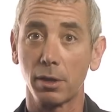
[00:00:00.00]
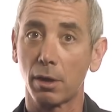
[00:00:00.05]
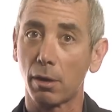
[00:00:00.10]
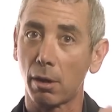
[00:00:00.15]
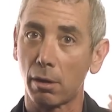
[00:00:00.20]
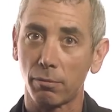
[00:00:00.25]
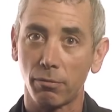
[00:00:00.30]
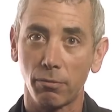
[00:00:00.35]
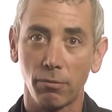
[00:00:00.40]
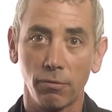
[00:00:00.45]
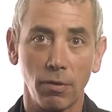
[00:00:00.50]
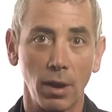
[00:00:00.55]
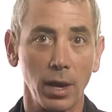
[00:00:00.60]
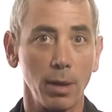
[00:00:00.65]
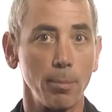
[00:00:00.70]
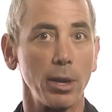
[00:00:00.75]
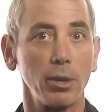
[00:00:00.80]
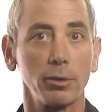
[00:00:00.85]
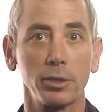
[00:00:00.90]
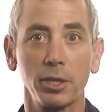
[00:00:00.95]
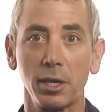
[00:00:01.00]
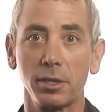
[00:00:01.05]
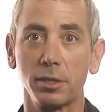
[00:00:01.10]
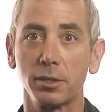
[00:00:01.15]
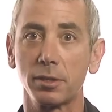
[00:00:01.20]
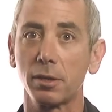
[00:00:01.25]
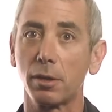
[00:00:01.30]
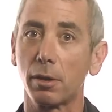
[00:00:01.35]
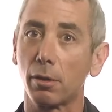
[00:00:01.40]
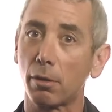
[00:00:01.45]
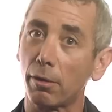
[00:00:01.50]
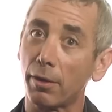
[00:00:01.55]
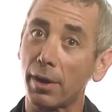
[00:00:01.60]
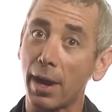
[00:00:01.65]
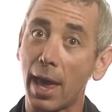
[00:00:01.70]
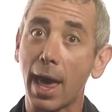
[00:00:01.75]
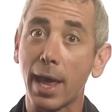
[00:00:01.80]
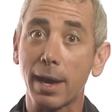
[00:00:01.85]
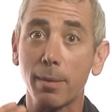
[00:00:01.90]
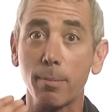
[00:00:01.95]
There are fundamental changes in neural
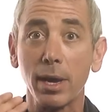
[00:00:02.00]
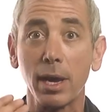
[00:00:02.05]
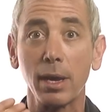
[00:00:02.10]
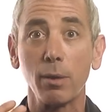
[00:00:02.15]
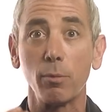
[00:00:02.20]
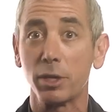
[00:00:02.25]
anatomy,